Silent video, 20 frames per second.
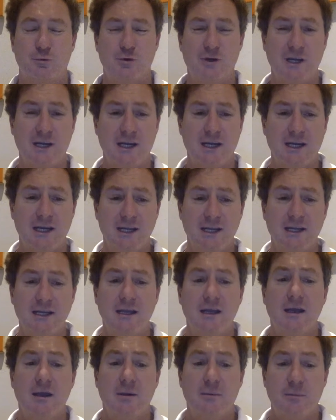pretty
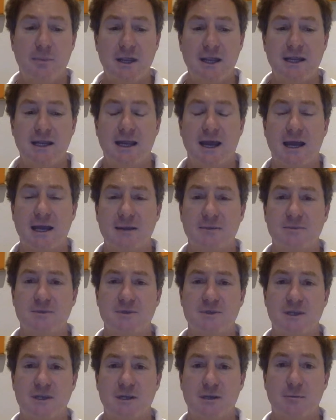big
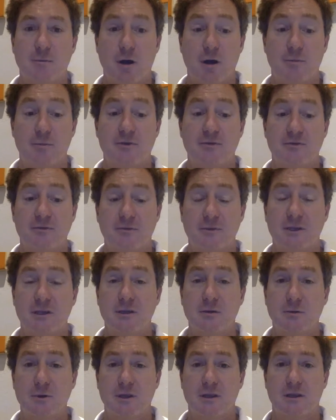names that you might be
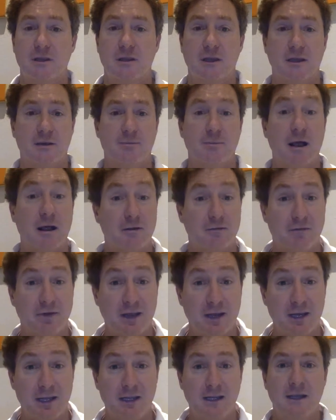familiar with, like
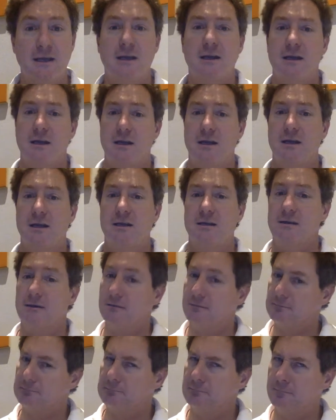Balvenie and
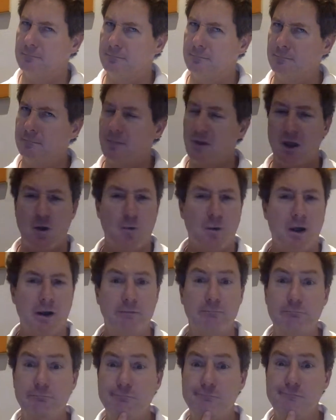that
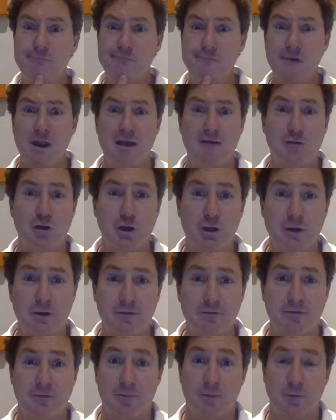one, you ever heard
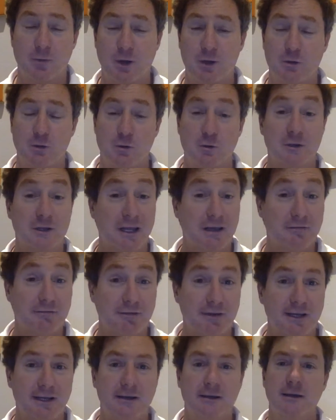of one called
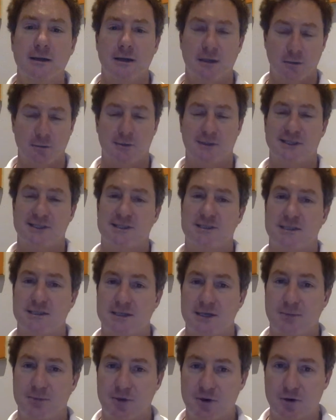Glenfiddich? Well, it's
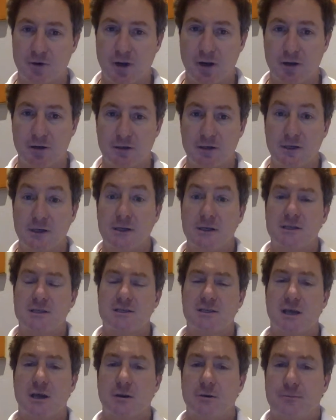just up the road.
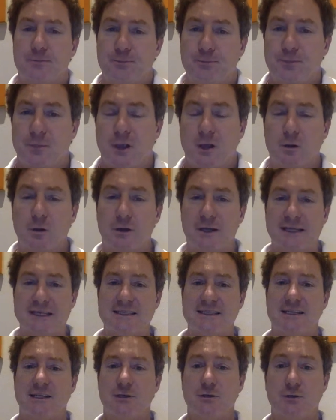So, look,
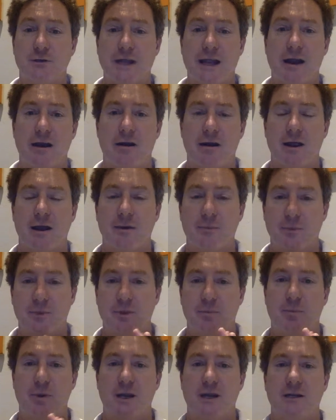it's in a good area,
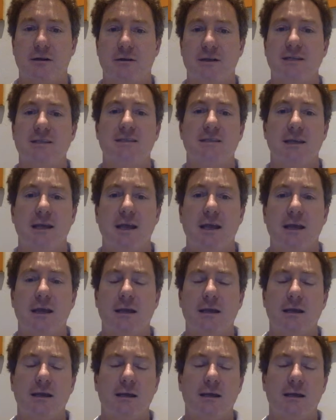the pedigree's there.